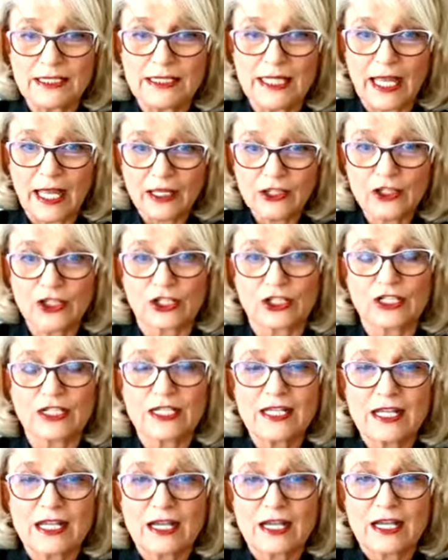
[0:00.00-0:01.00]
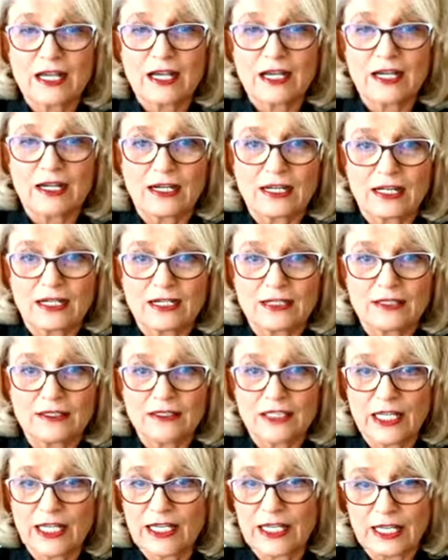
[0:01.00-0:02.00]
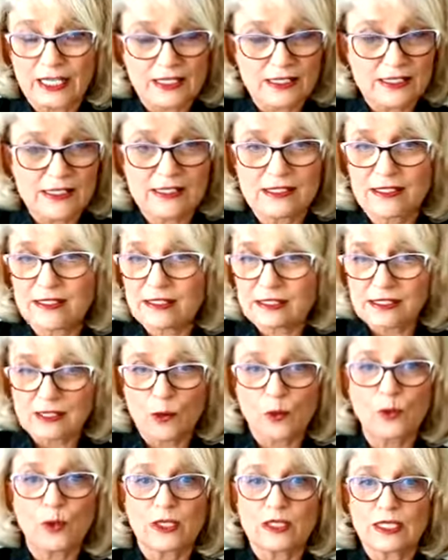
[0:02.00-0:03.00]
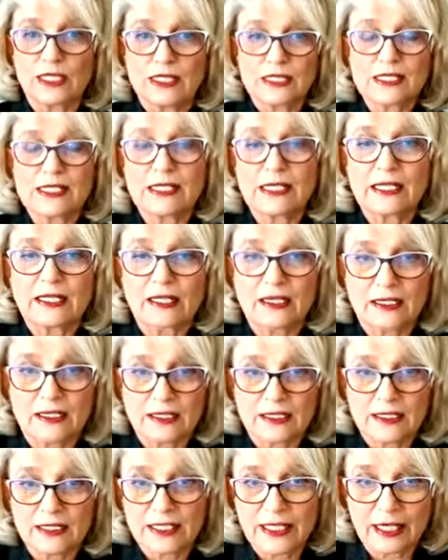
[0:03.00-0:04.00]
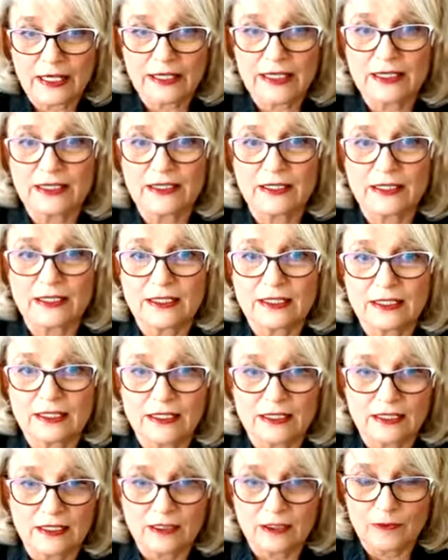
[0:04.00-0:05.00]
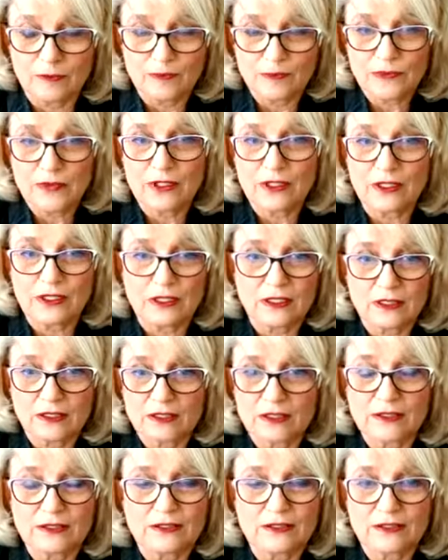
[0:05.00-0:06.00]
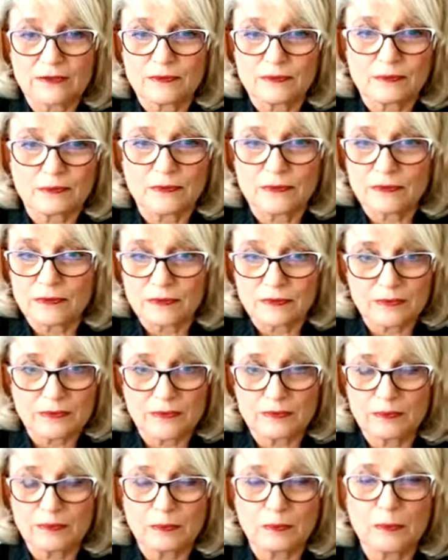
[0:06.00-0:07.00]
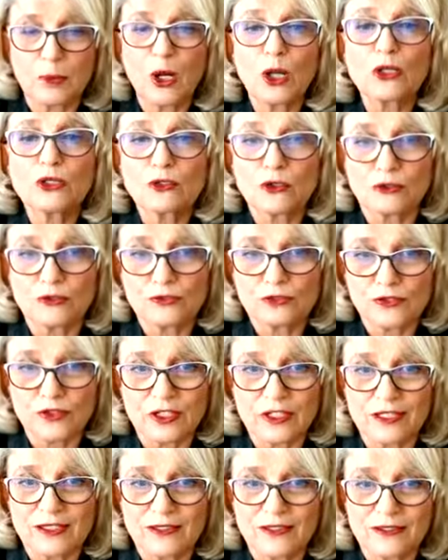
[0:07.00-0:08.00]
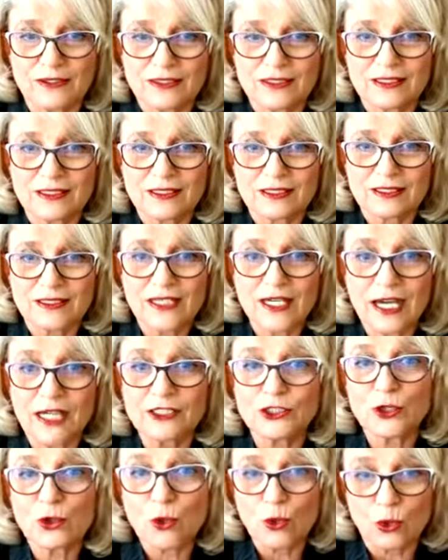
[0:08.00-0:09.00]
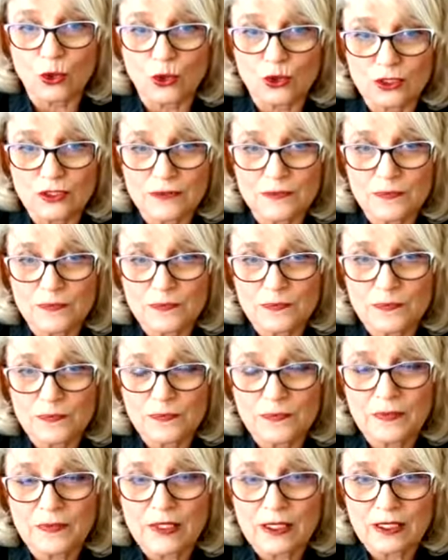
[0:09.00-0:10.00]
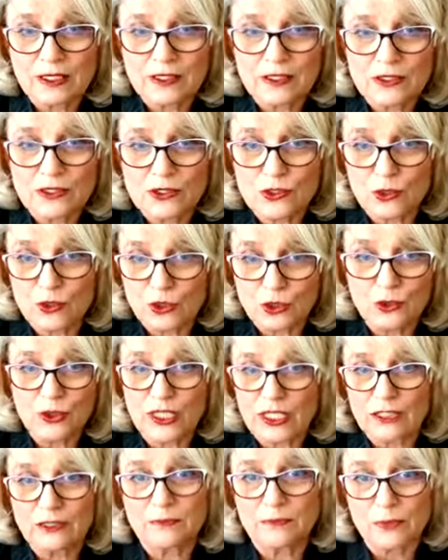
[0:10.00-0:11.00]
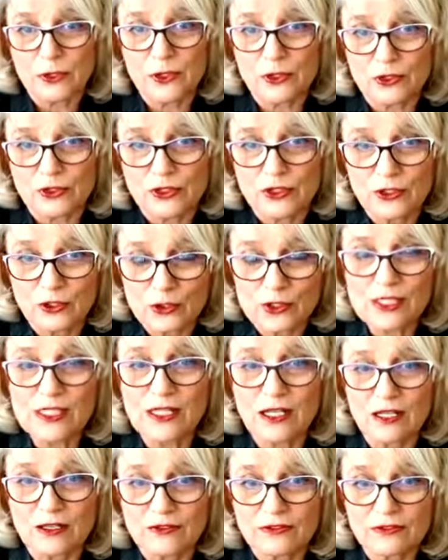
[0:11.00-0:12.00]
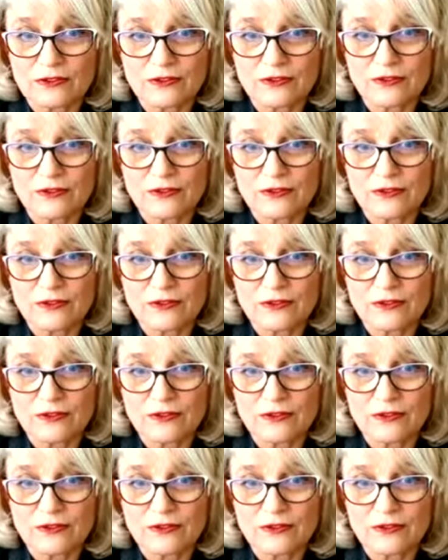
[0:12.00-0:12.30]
and anger uh, against someone, it's like uh, carrying the uh, uh, bulk of uh, hot coal. So you get burned yourself.